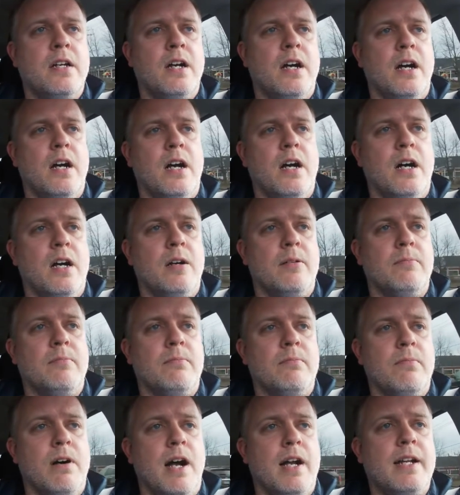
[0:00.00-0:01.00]

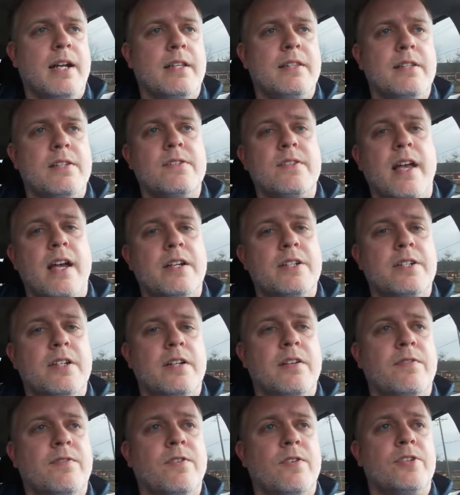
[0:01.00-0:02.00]
I got this
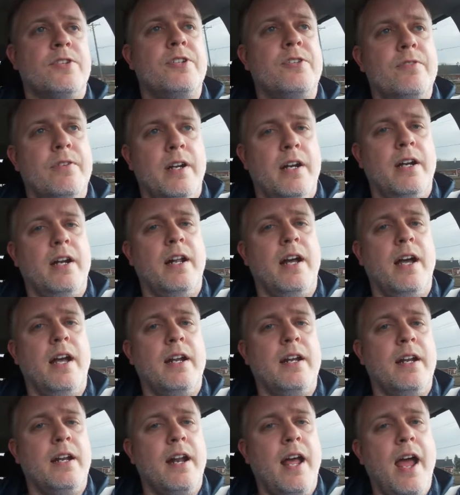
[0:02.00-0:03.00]
actually for
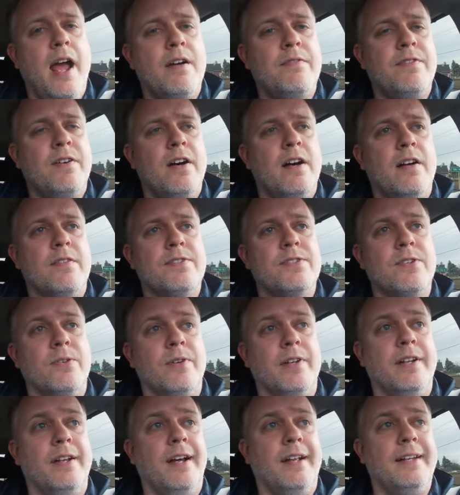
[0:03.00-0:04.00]
$2.99 and half off, so
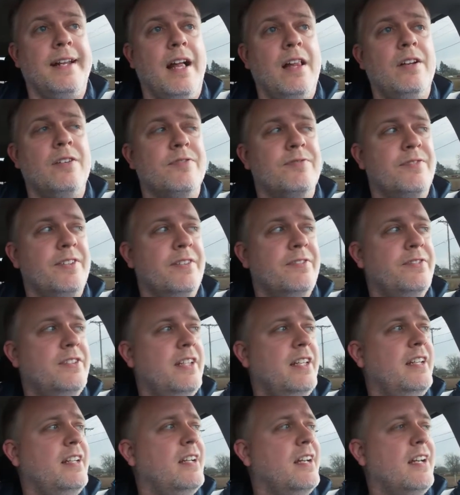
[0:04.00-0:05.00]
at
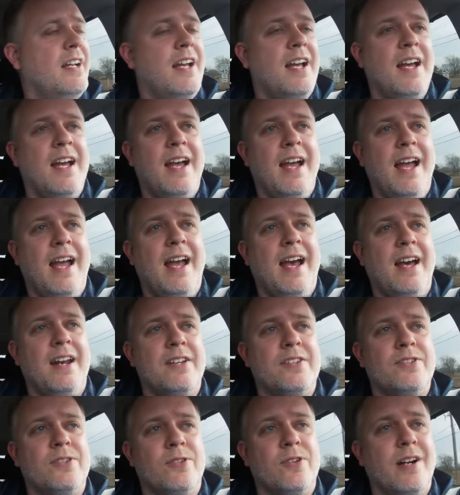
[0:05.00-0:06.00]
$1.50 at a
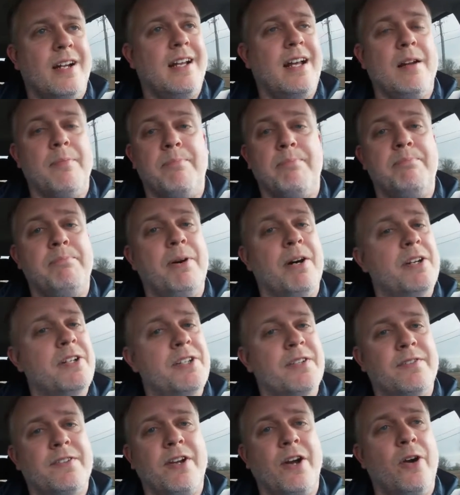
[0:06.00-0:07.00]
store. I got a bunch
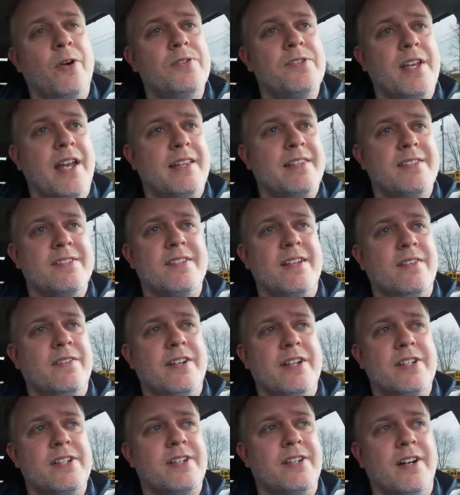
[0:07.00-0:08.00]
of coats at the
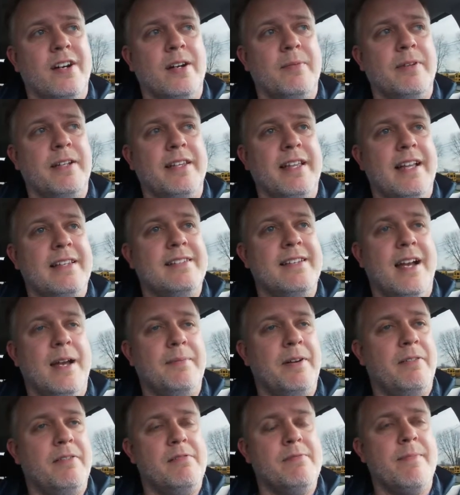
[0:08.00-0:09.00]
Salvation Army that
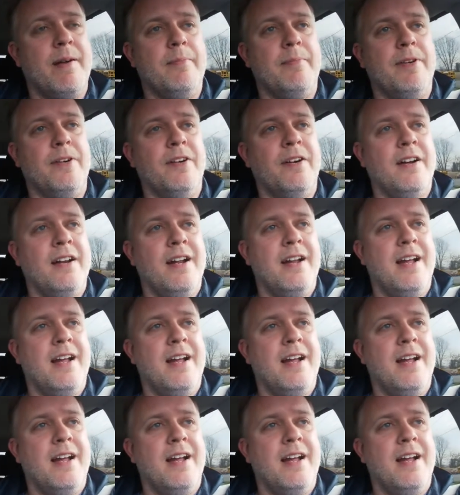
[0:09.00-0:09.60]
time, I remember,